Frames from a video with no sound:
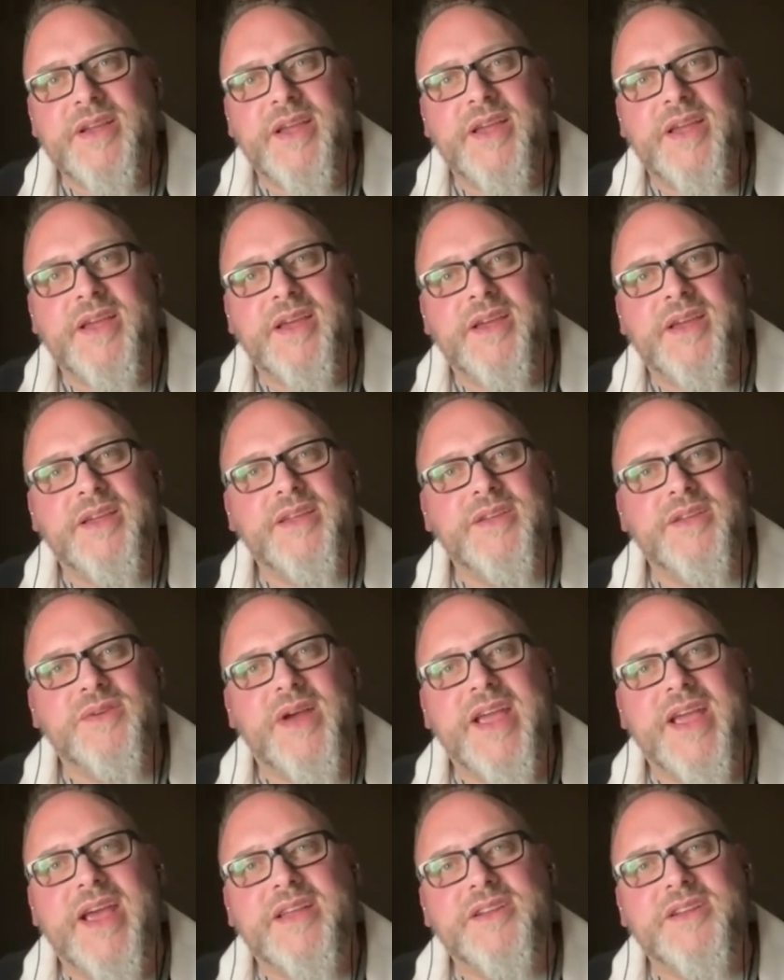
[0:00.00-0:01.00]

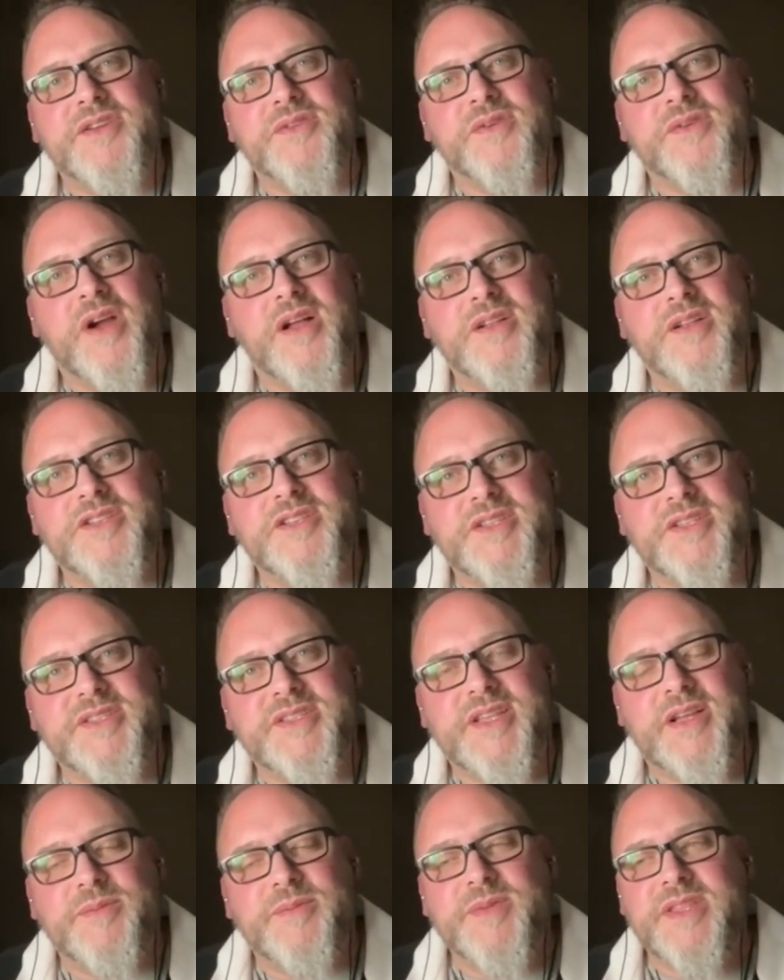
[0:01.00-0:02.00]
I had a
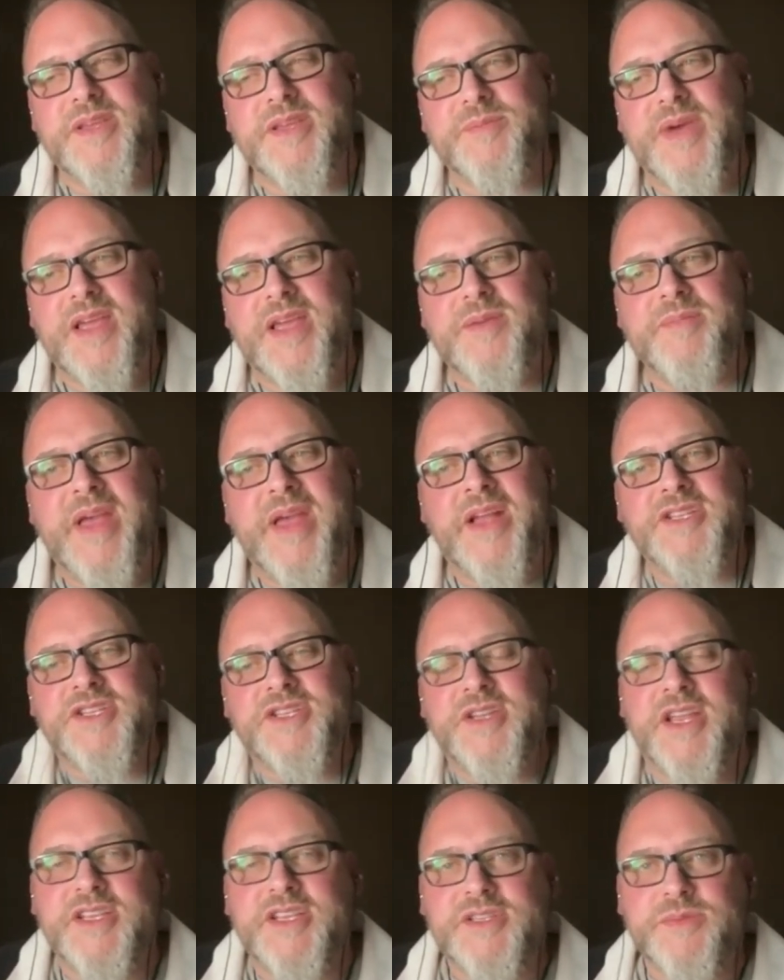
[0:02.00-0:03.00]
neurologist tell me that my
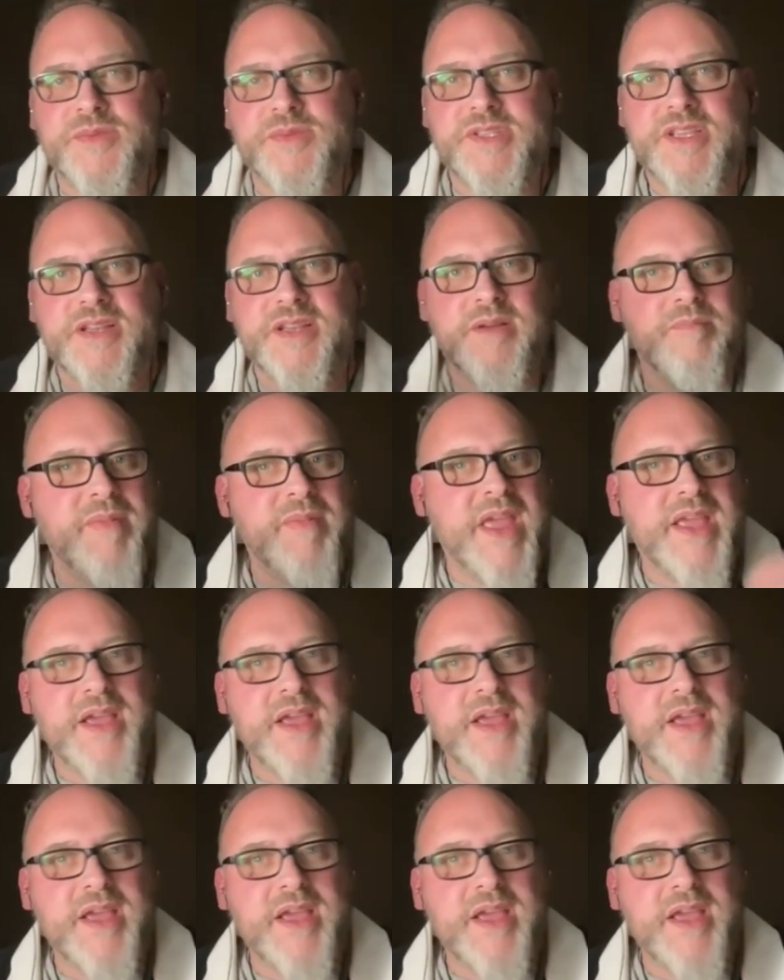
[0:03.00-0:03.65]
imagination was going to make